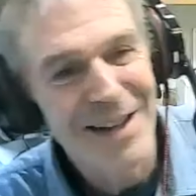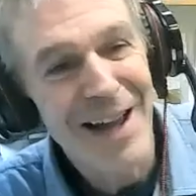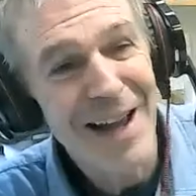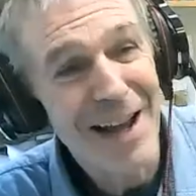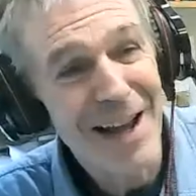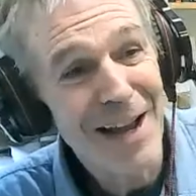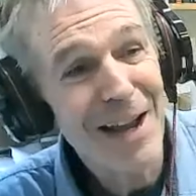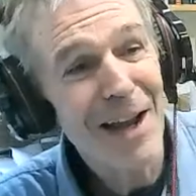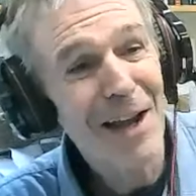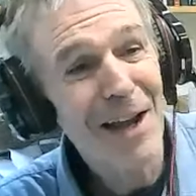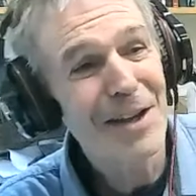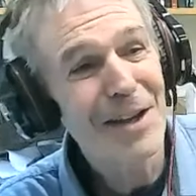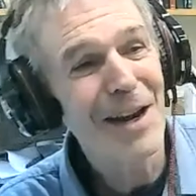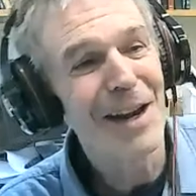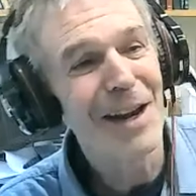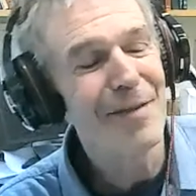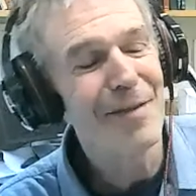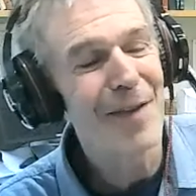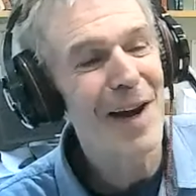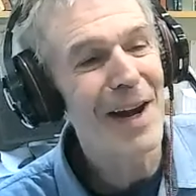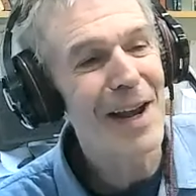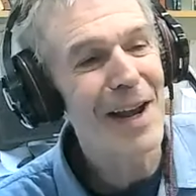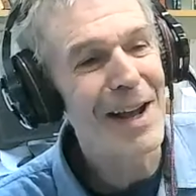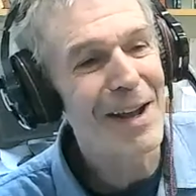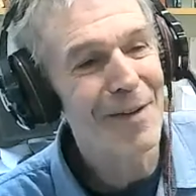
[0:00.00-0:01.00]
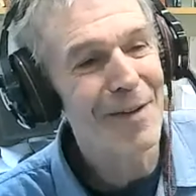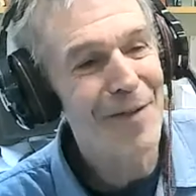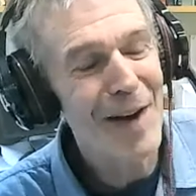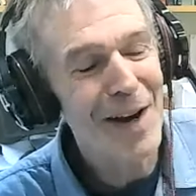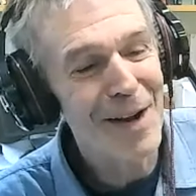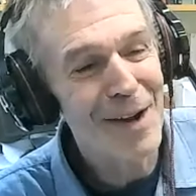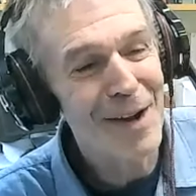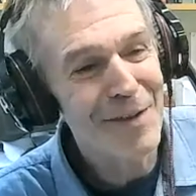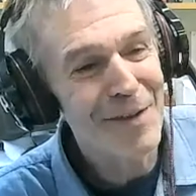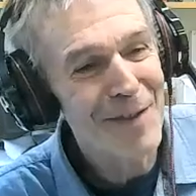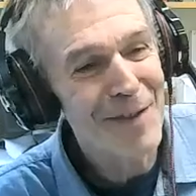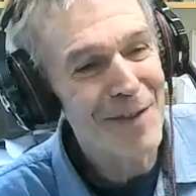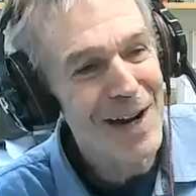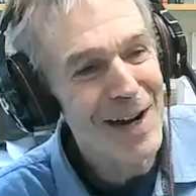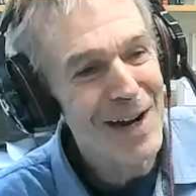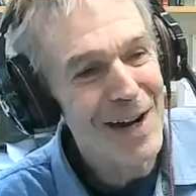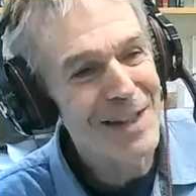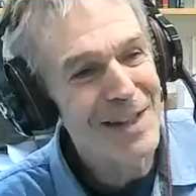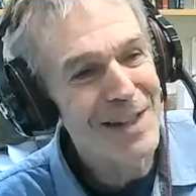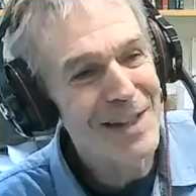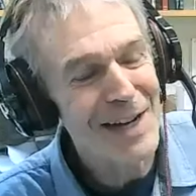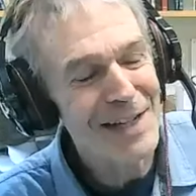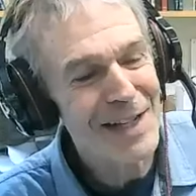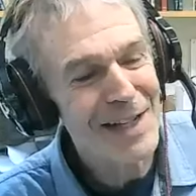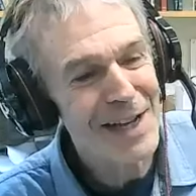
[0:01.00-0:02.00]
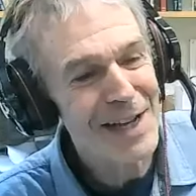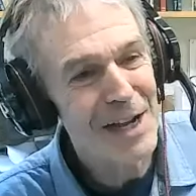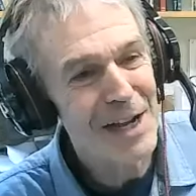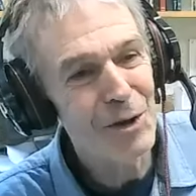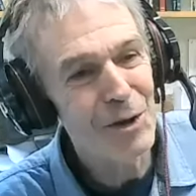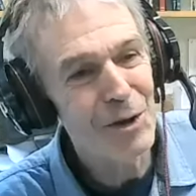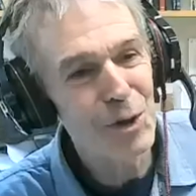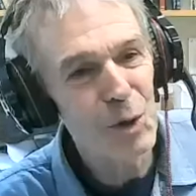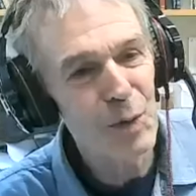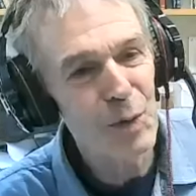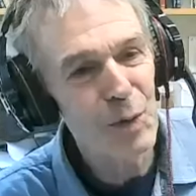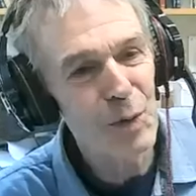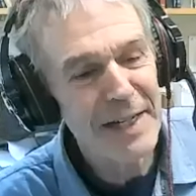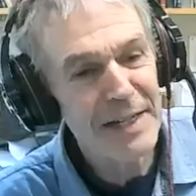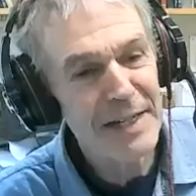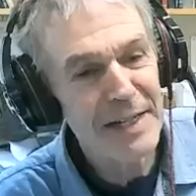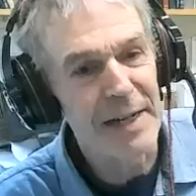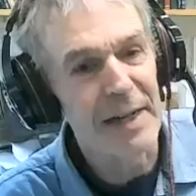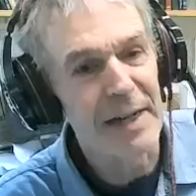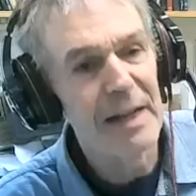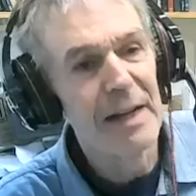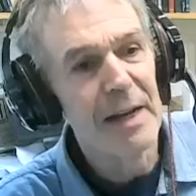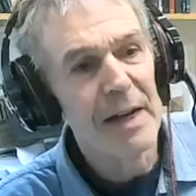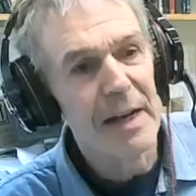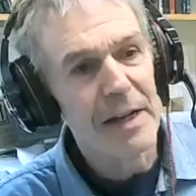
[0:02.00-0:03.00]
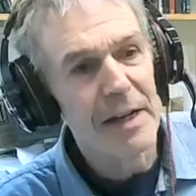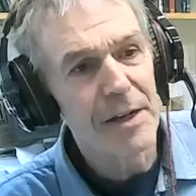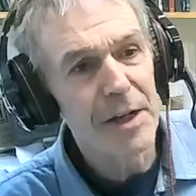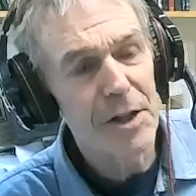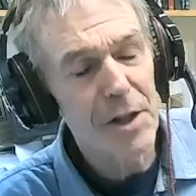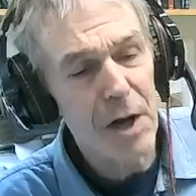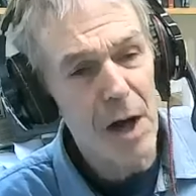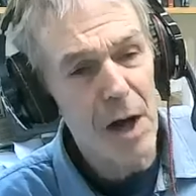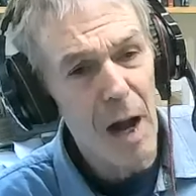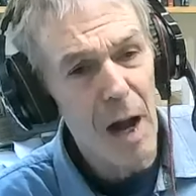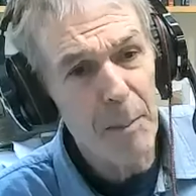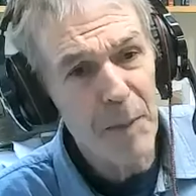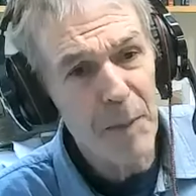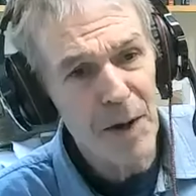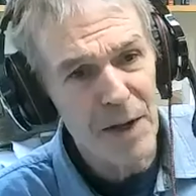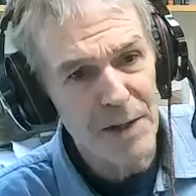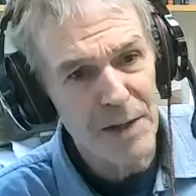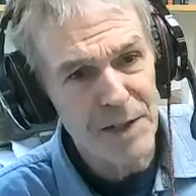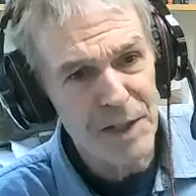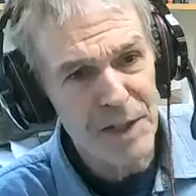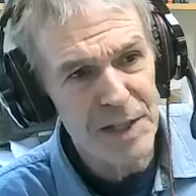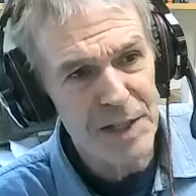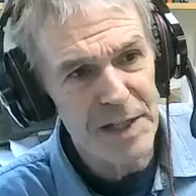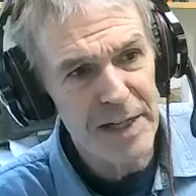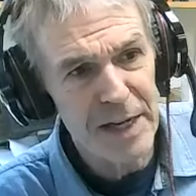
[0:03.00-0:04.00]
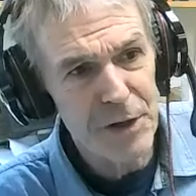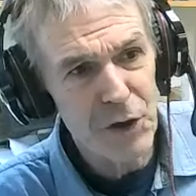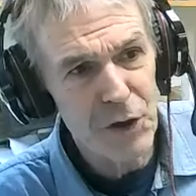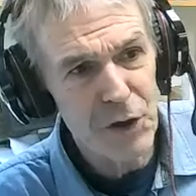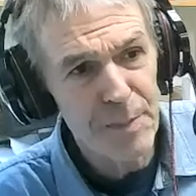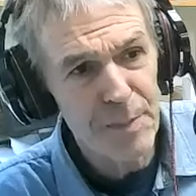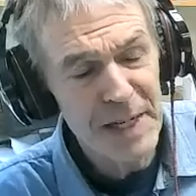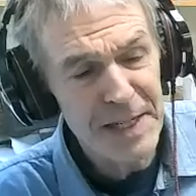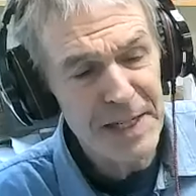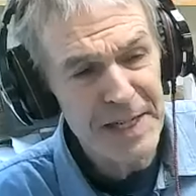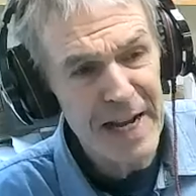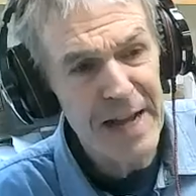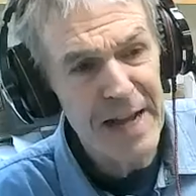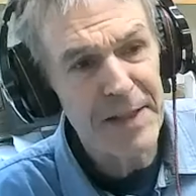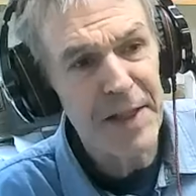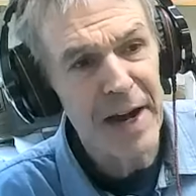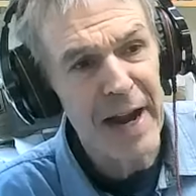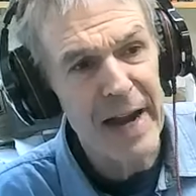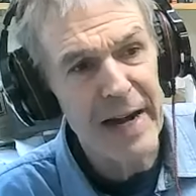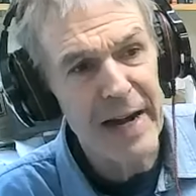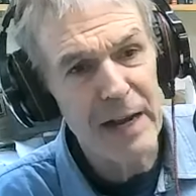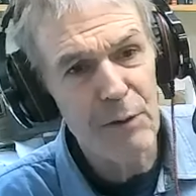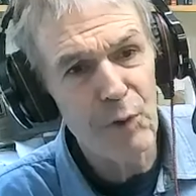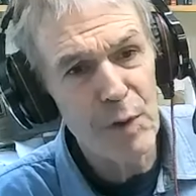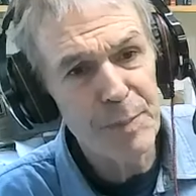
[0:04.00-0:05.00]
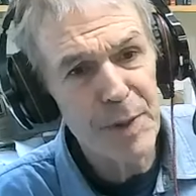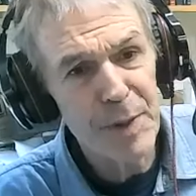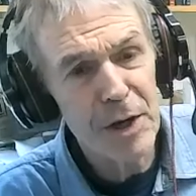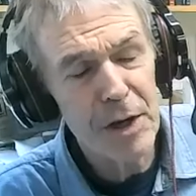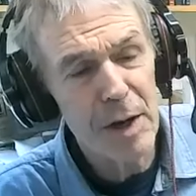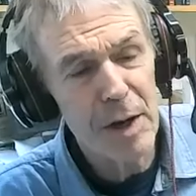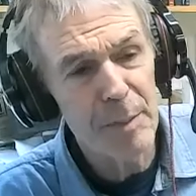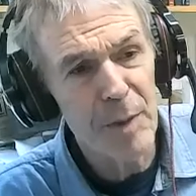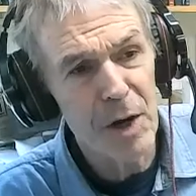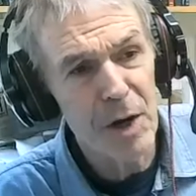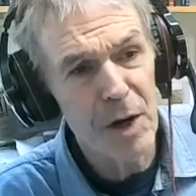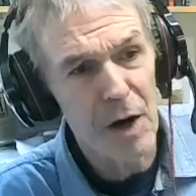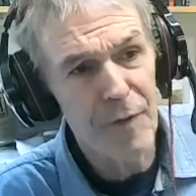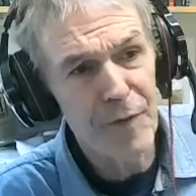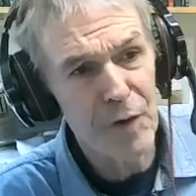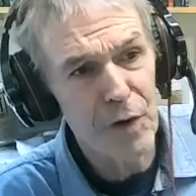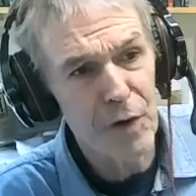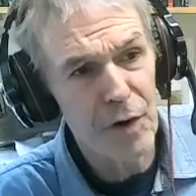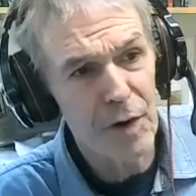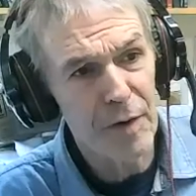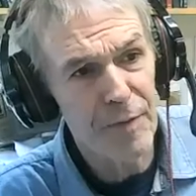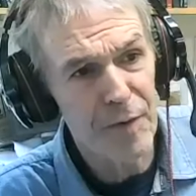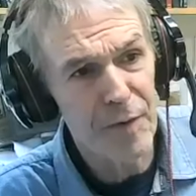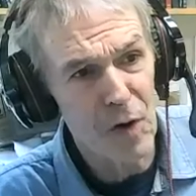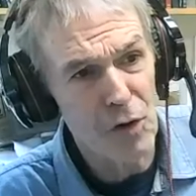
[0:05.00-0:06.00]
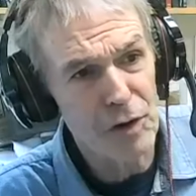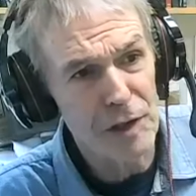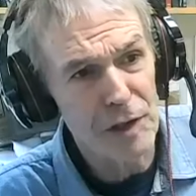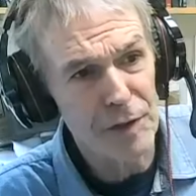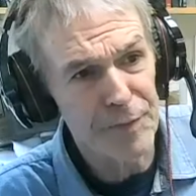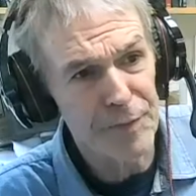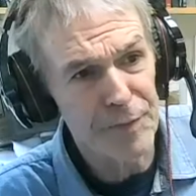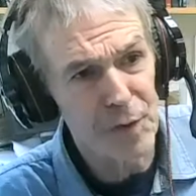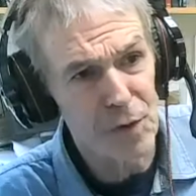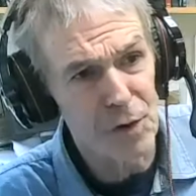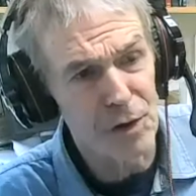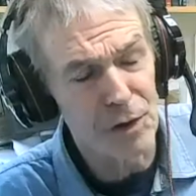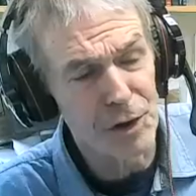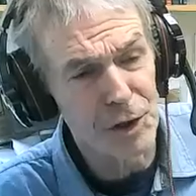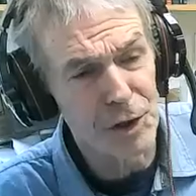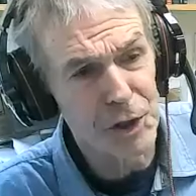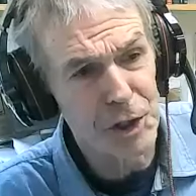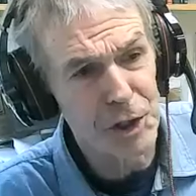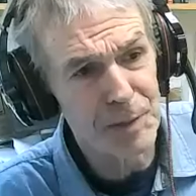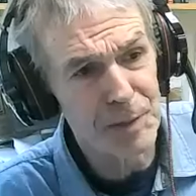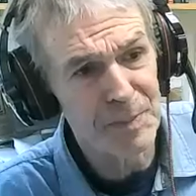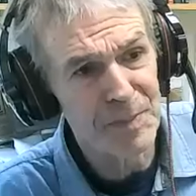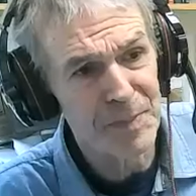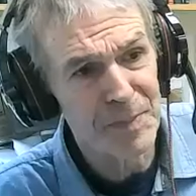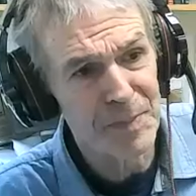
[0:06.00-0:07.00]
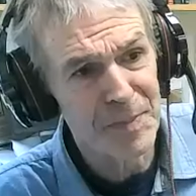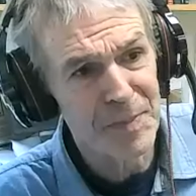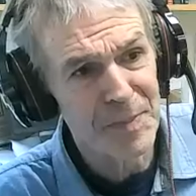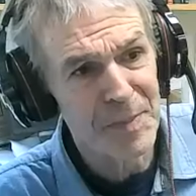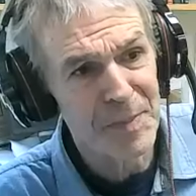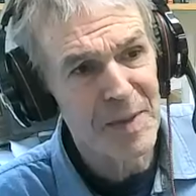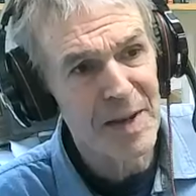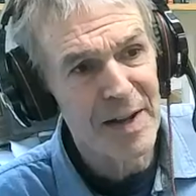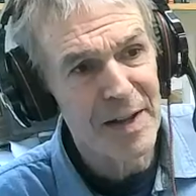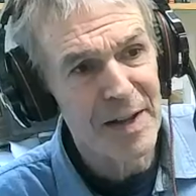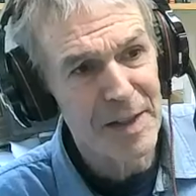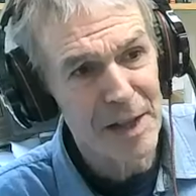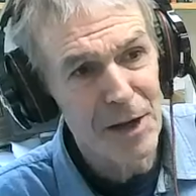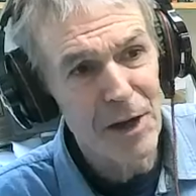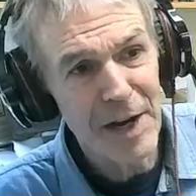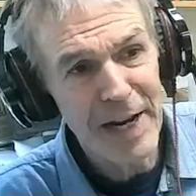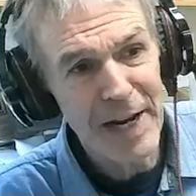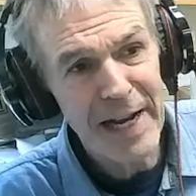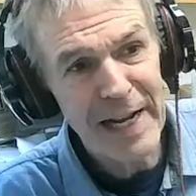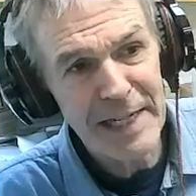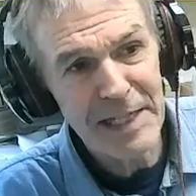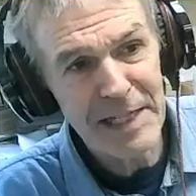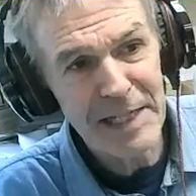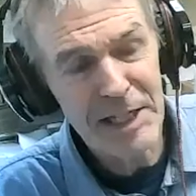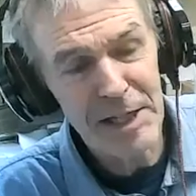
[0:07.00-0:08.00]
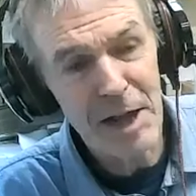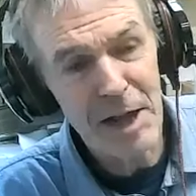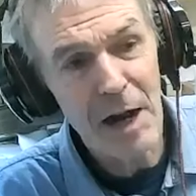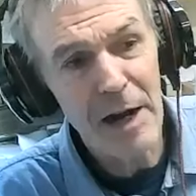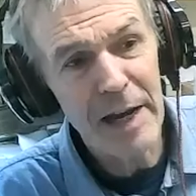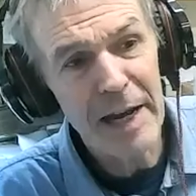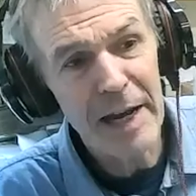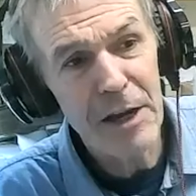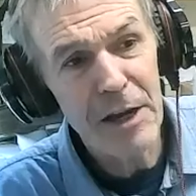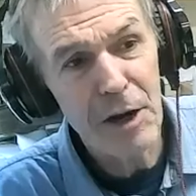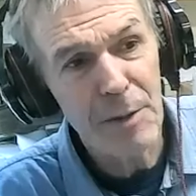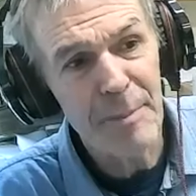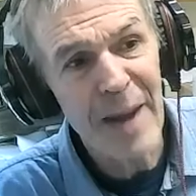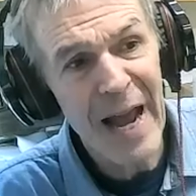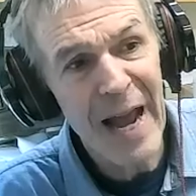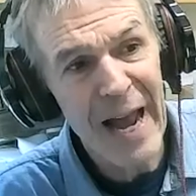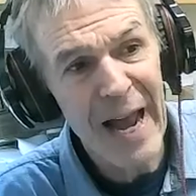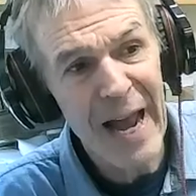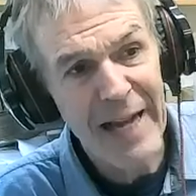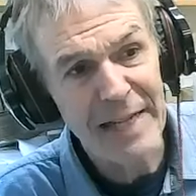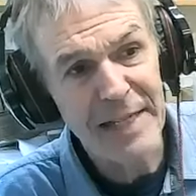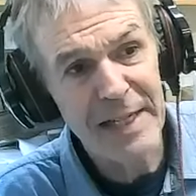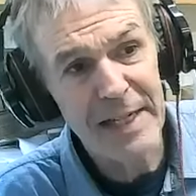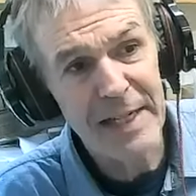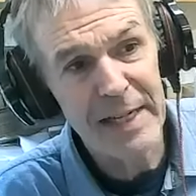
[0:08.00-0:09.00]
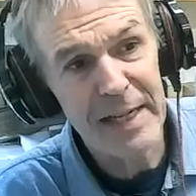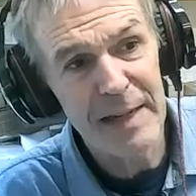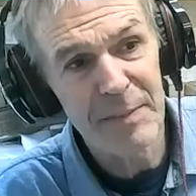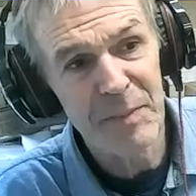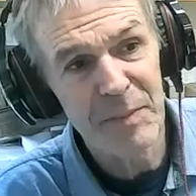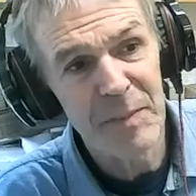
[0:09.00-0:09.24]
Actually, very, very, very interesting and good question. The droplets that you'd be generating would be coming off your vocal folds. They're going to get stuck in your mask.